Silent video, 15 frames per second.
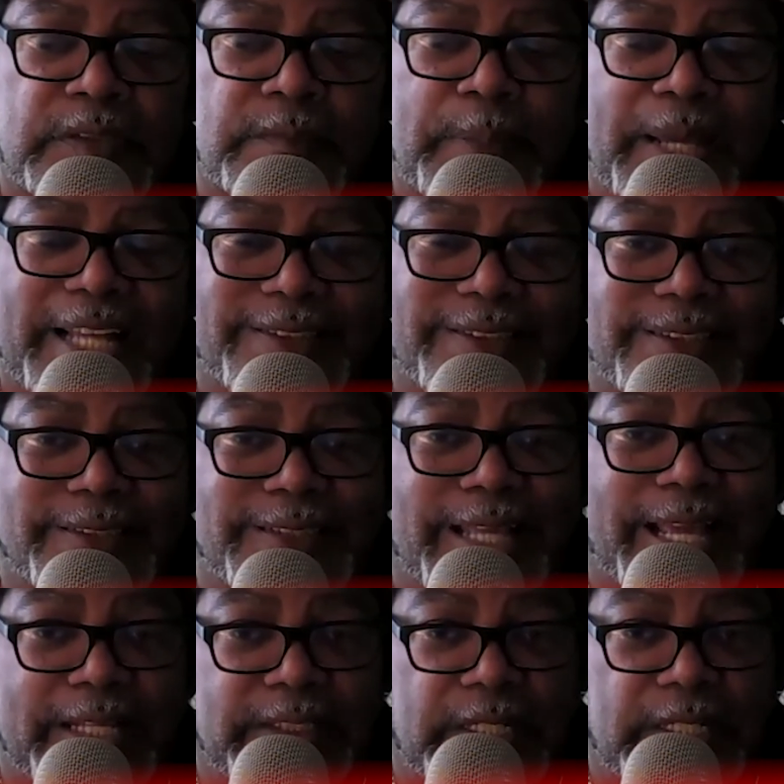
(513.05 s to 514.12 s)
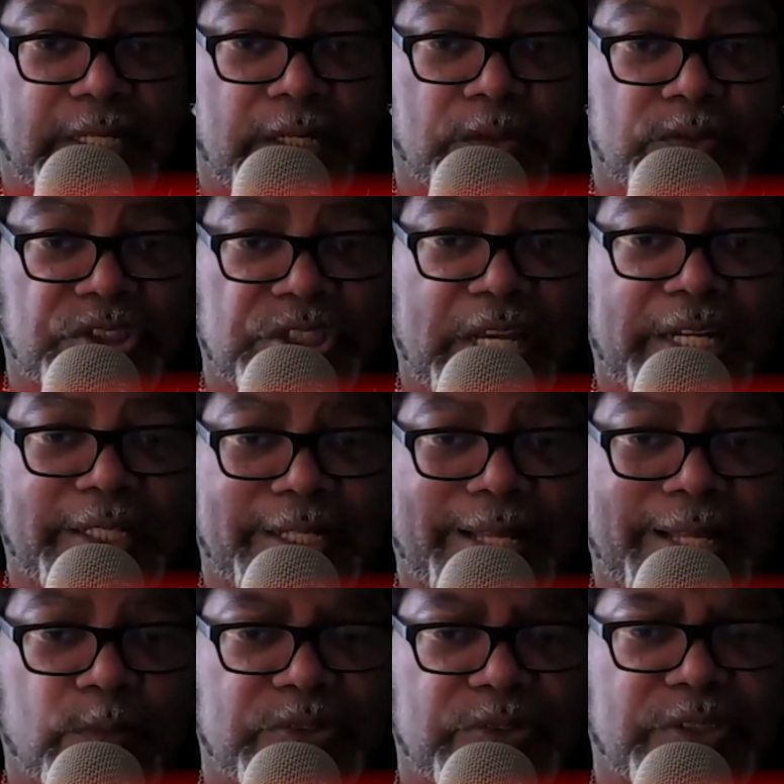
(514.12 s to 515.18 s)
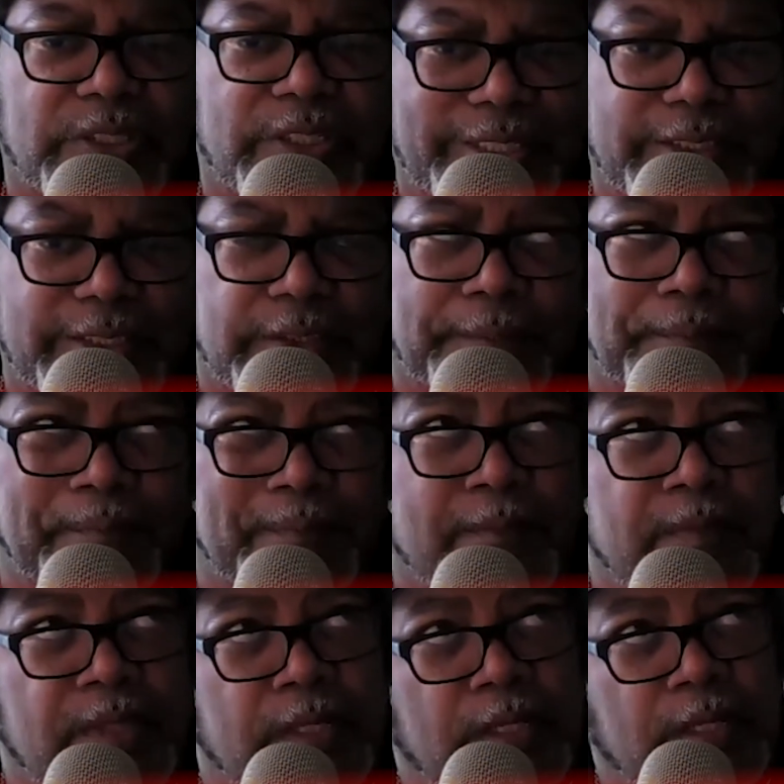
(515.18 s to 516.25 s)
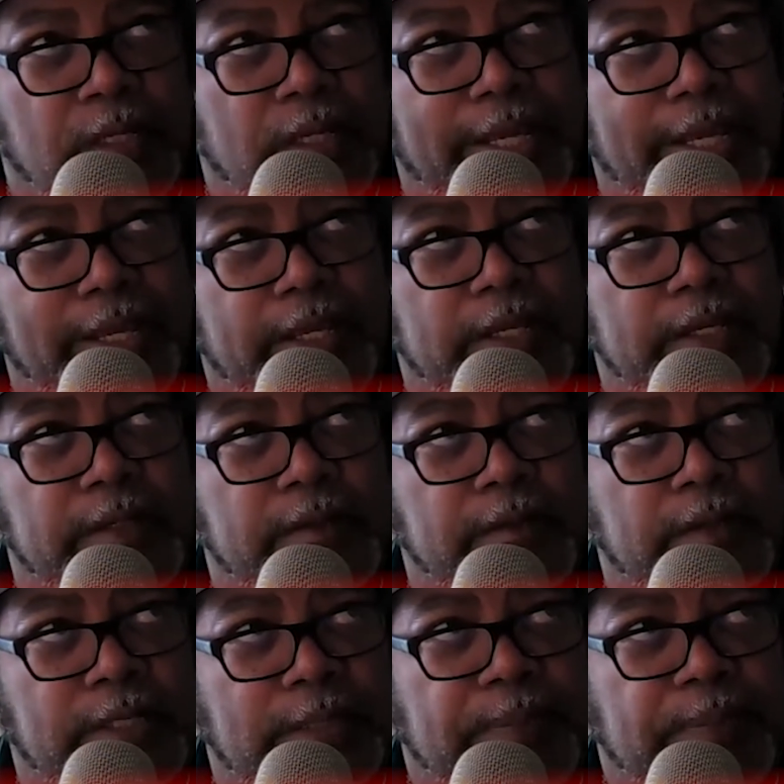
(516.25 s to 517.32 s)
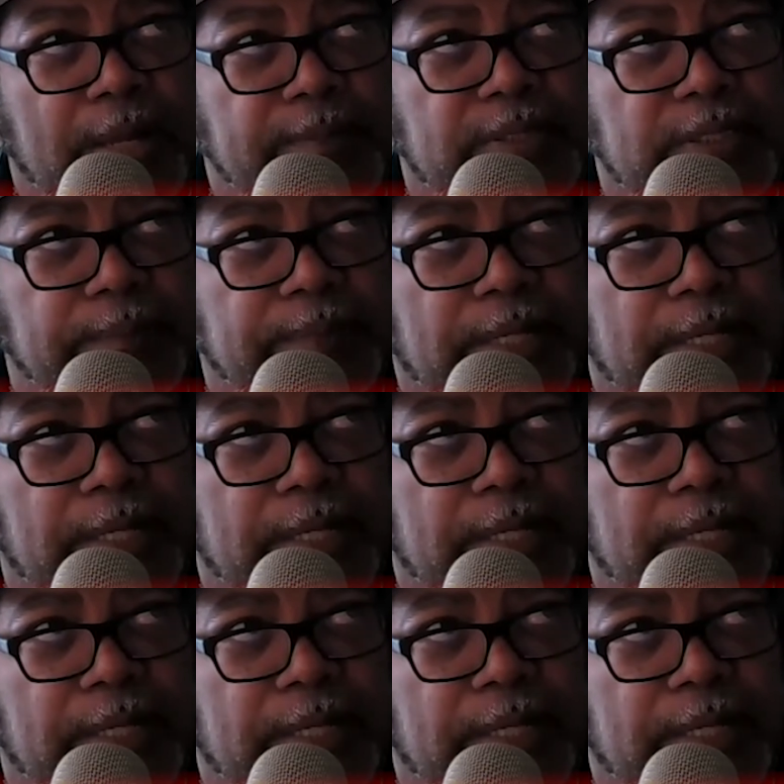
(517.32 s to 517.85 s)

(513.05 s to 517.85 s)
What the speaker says: Pat said that Shining Knight was the leader, and he probably